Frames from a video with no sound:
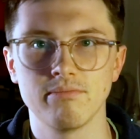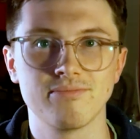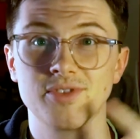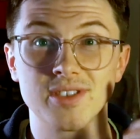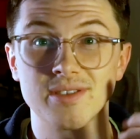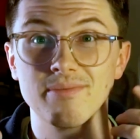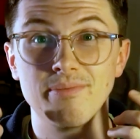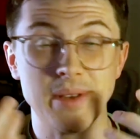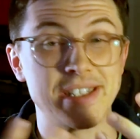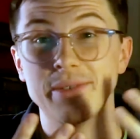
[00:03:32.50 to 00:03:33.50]
just
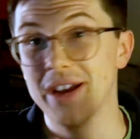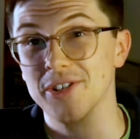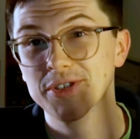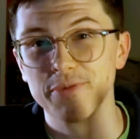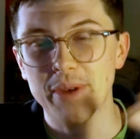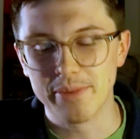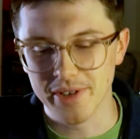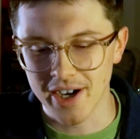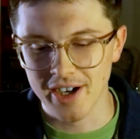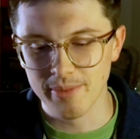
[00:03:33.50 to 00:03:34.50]
busy where lots of people
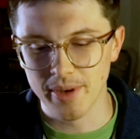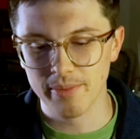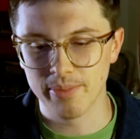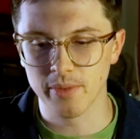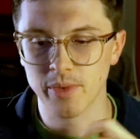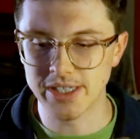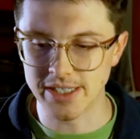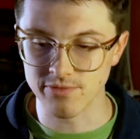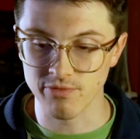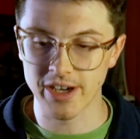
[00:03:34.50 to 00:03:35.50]
are, but which
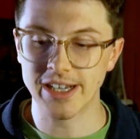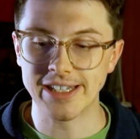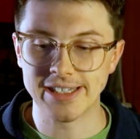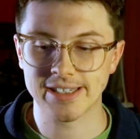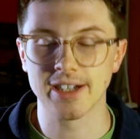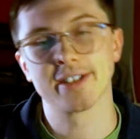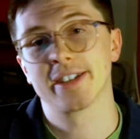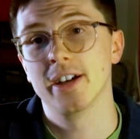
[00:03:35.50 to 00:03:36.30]
is really starting